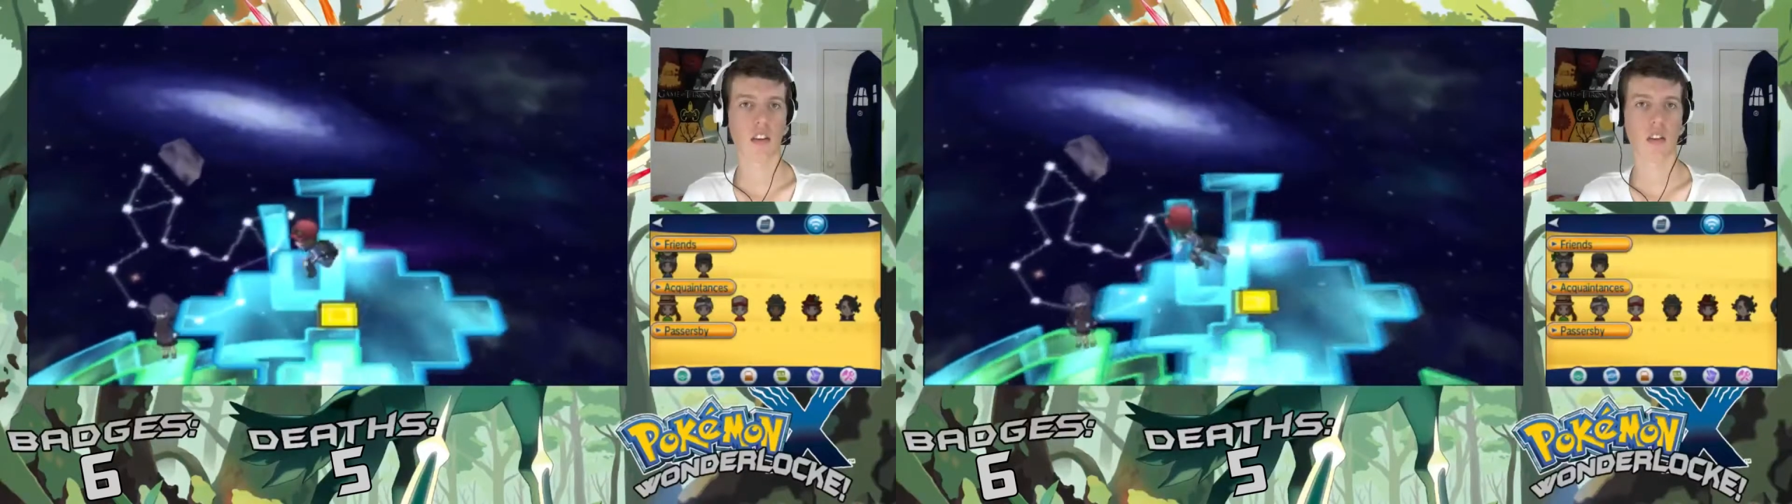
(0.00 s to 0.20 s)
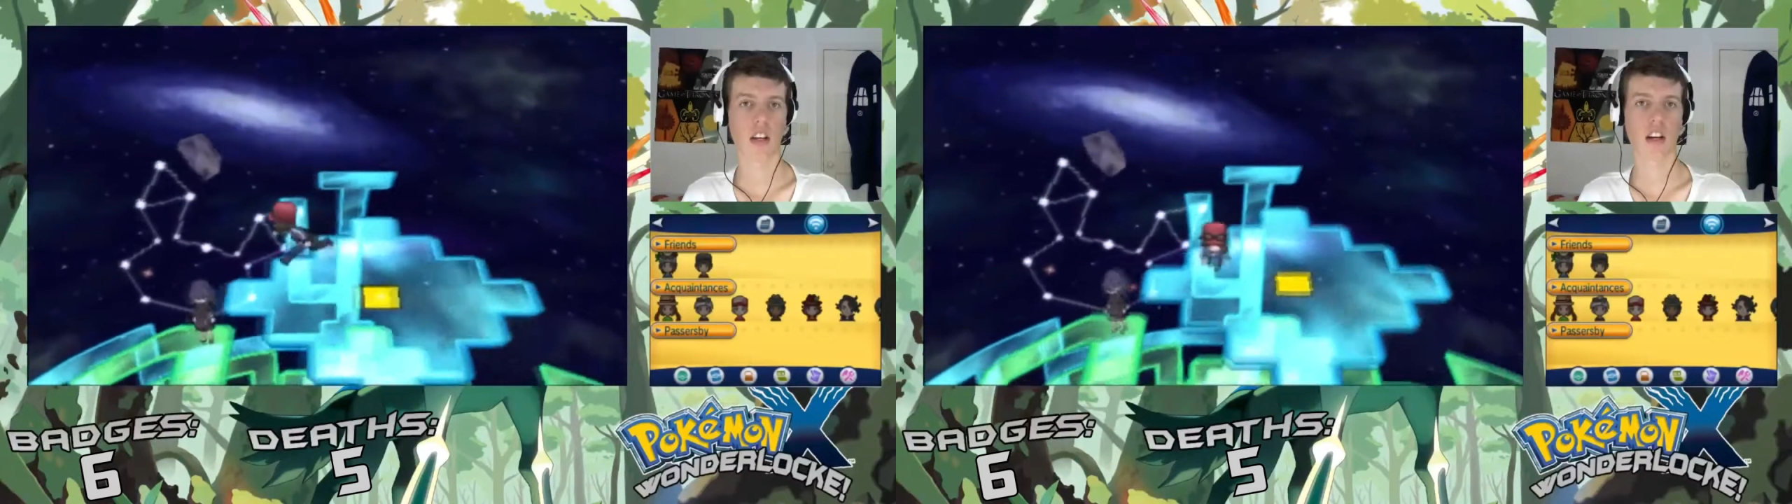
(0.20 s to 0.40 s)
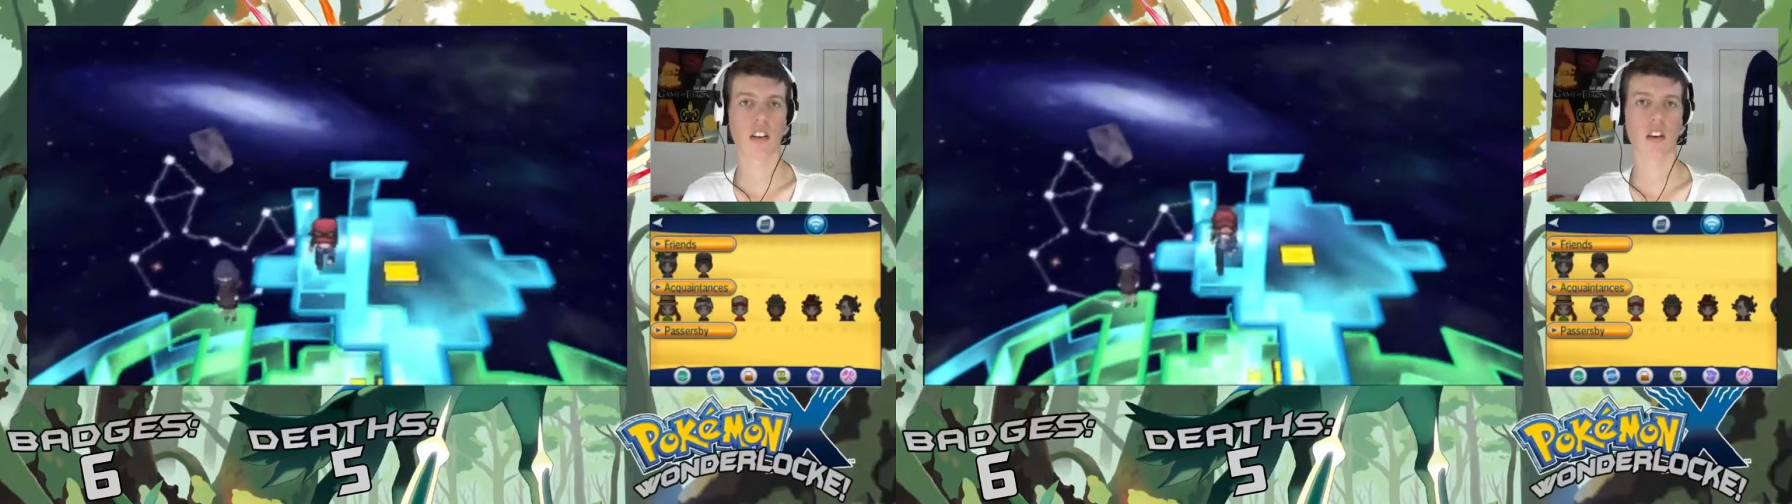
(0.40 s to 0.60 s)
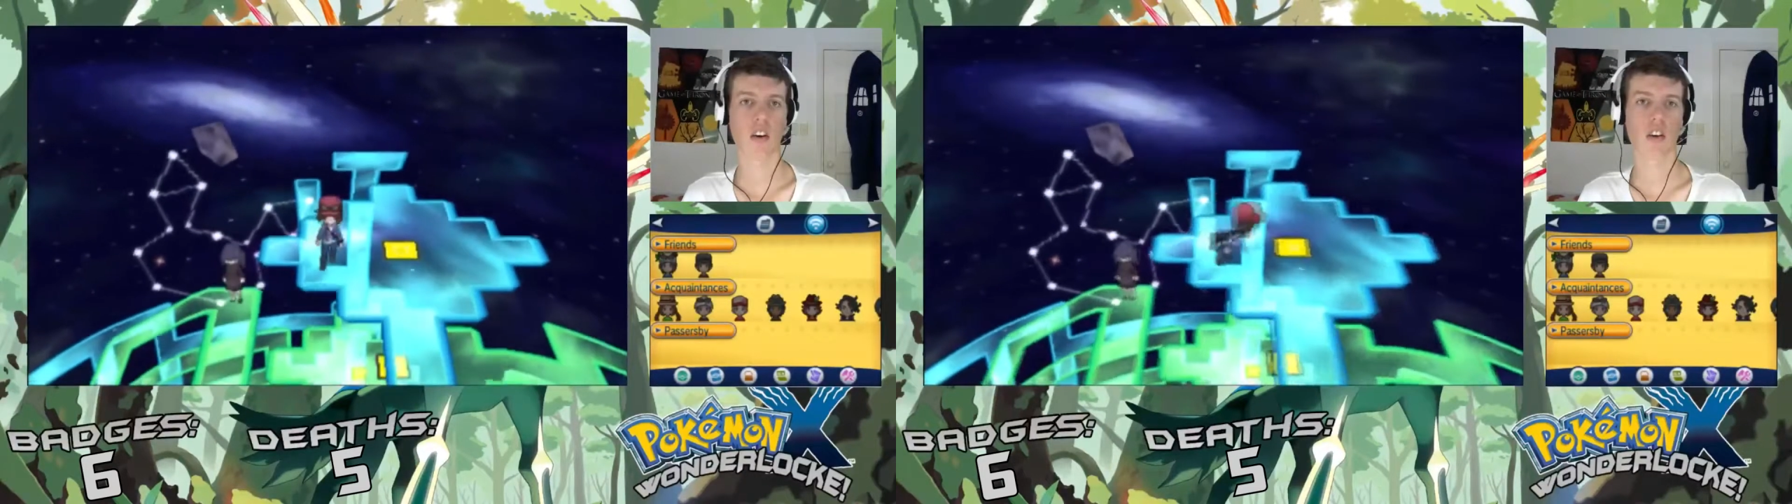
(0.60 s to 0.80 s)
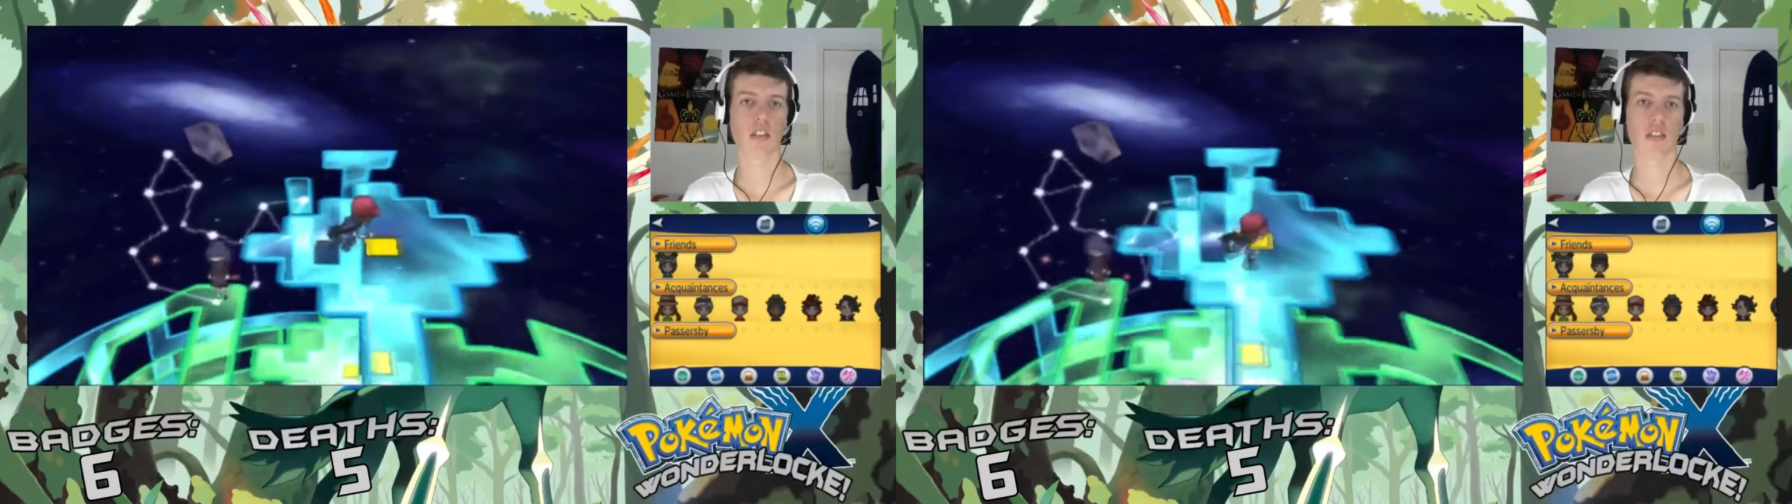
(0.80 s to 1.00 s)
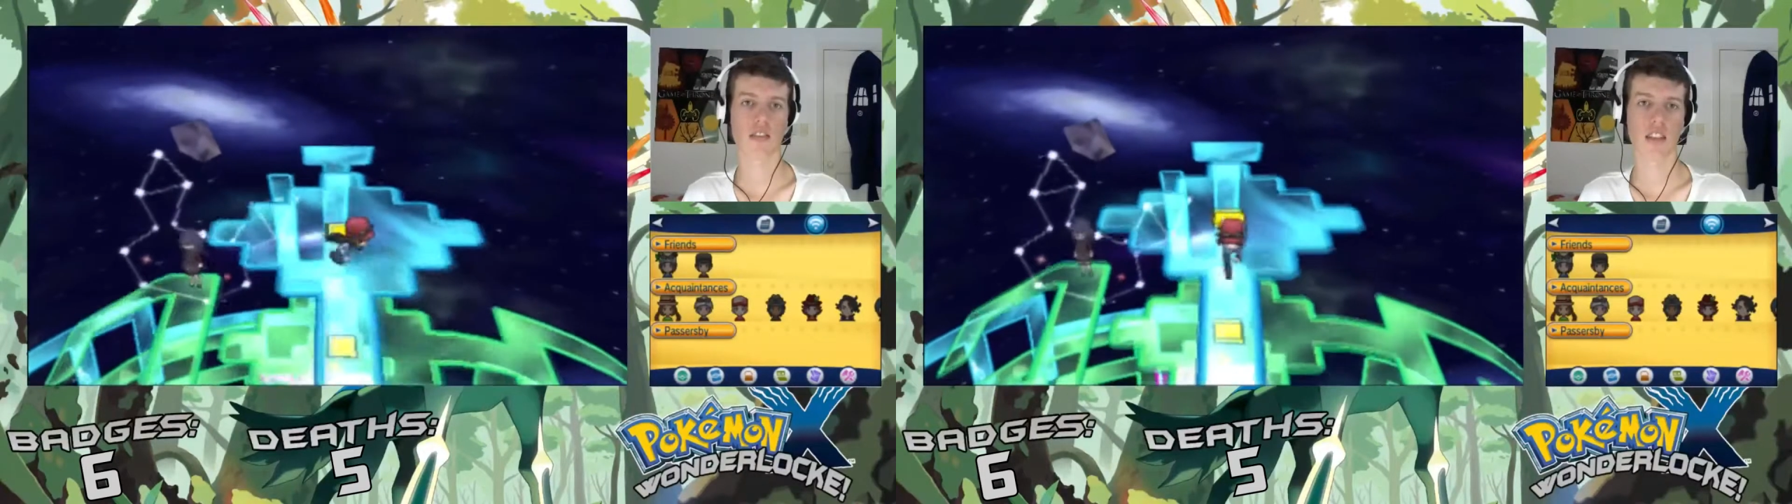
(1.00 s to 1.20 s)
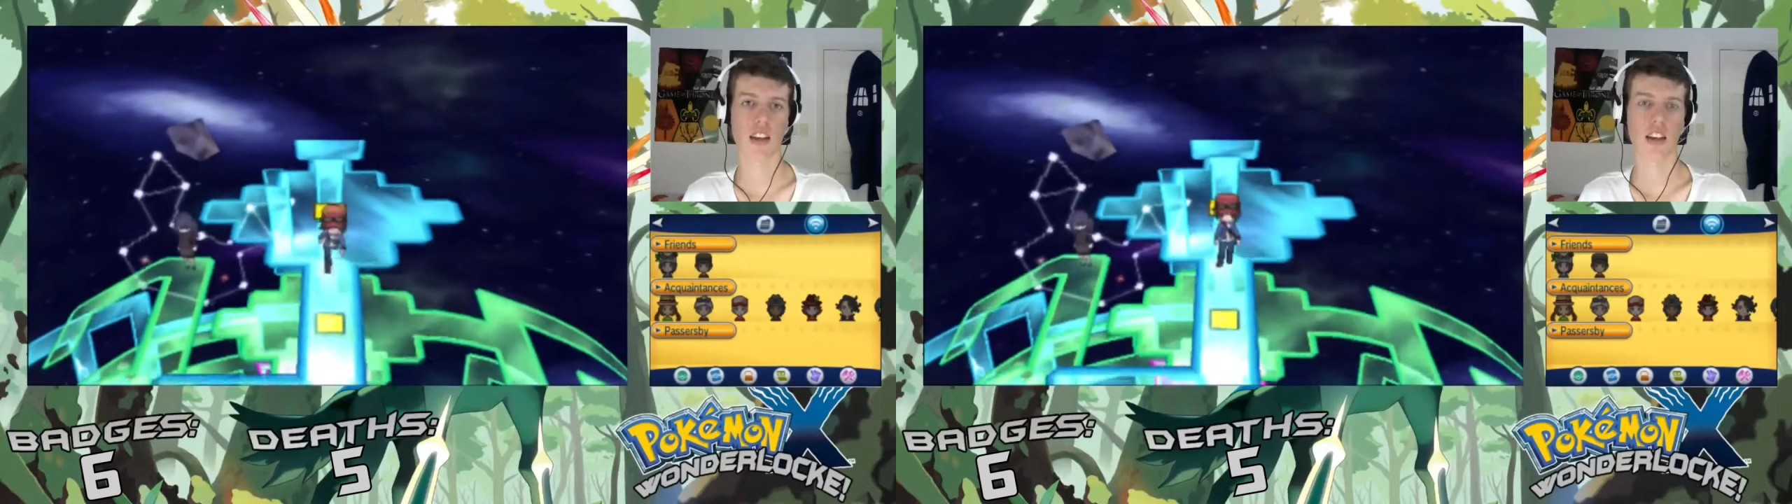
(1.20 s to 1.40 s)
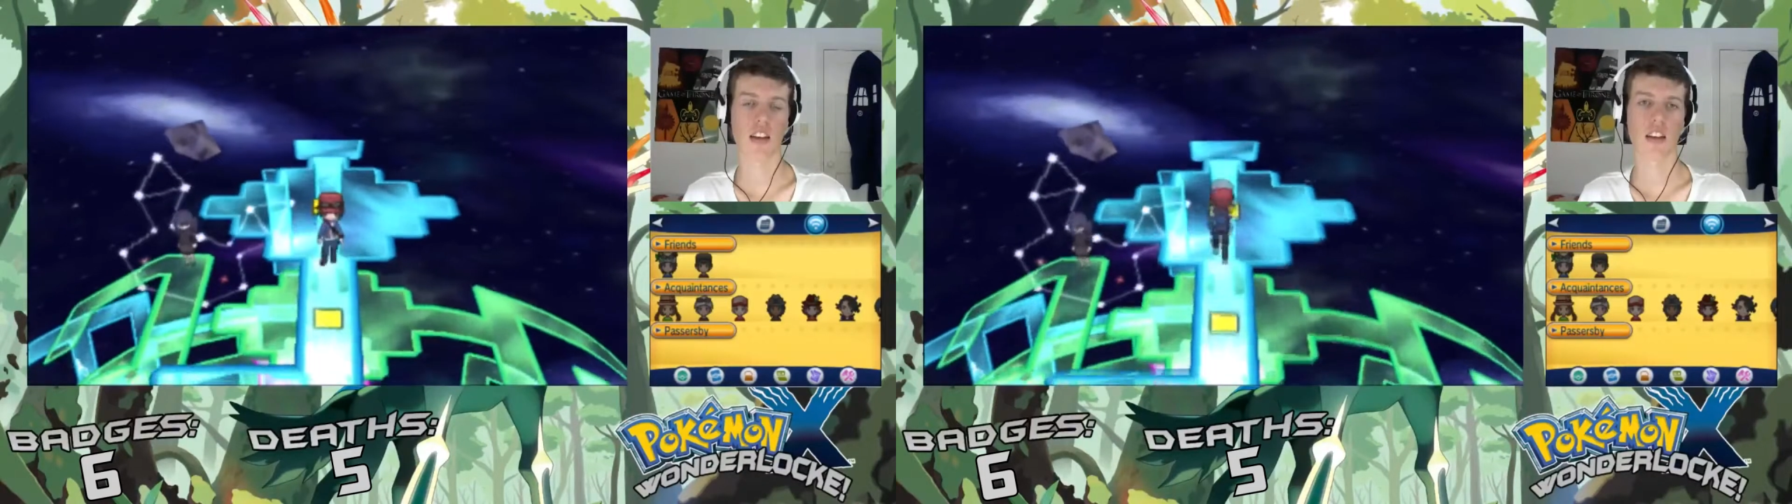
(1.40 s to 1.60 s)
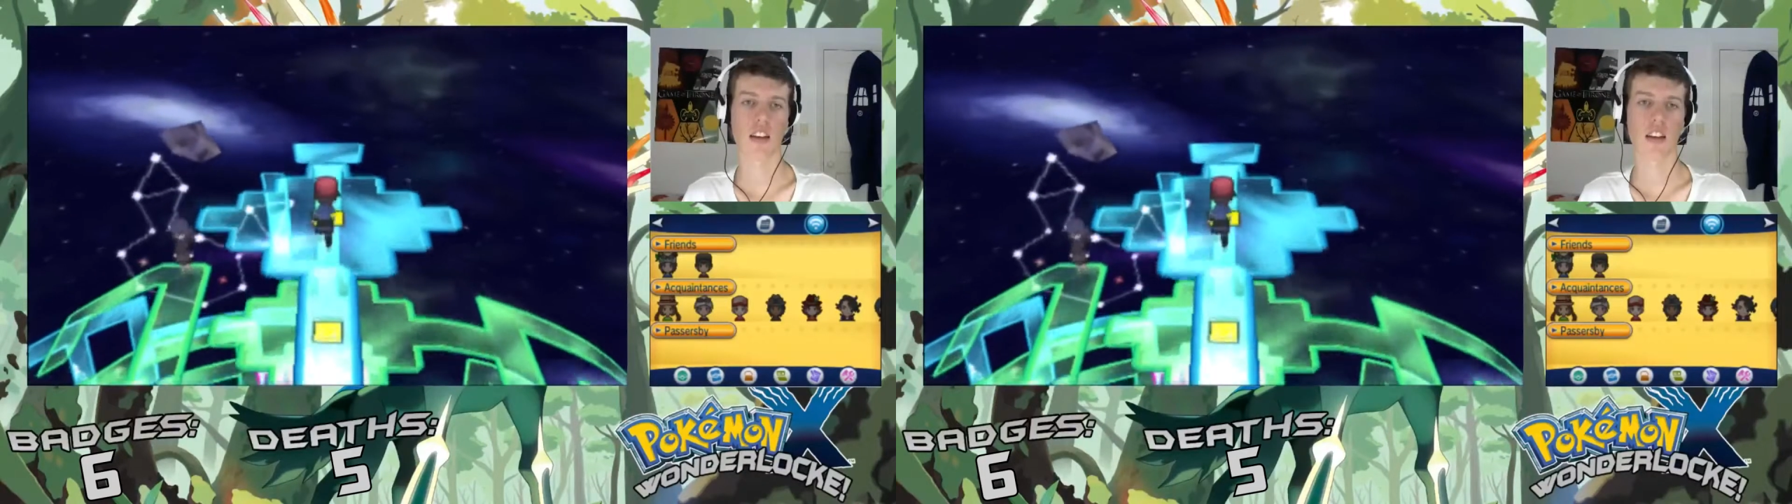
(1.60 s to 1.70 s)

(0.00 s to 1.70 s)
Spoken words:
we can't go across there.